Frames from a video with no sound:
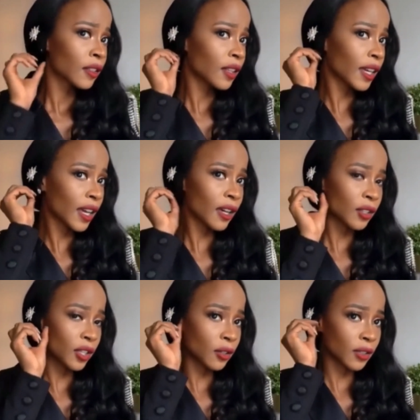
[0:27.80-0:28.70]
like,
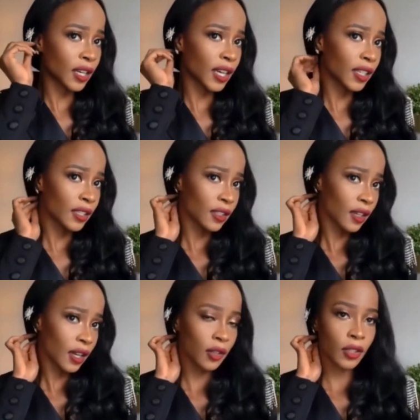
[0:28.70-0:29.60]
how cute, guys.
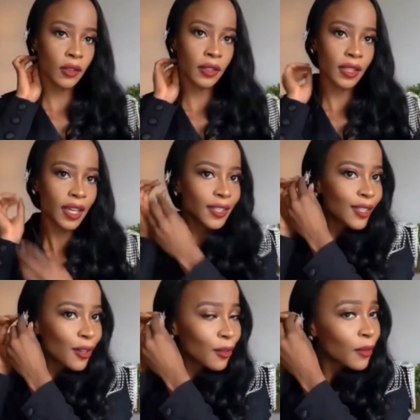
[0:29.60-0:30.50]
How cute is that?
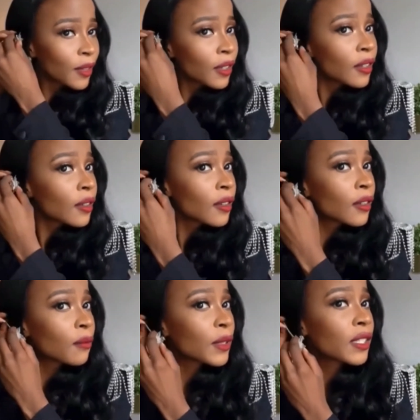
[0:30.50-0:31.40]
So,
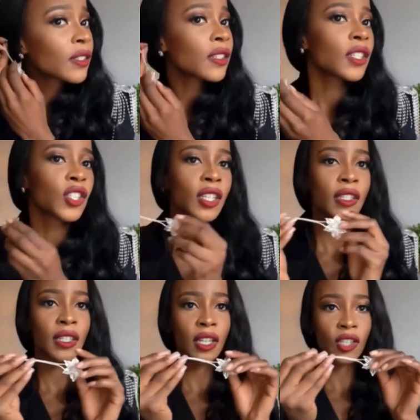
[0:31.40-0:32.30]
Miss Indonesia
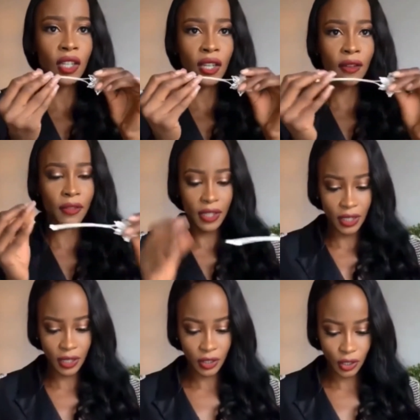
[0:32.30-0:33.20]
is such a
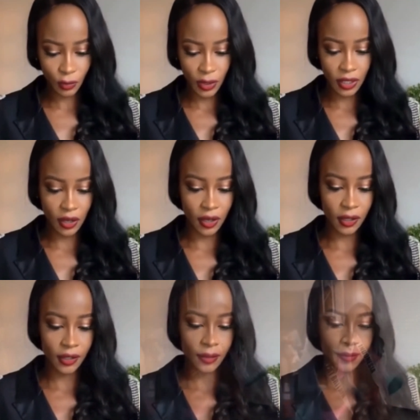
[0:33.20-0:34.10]
lovely sweetheart.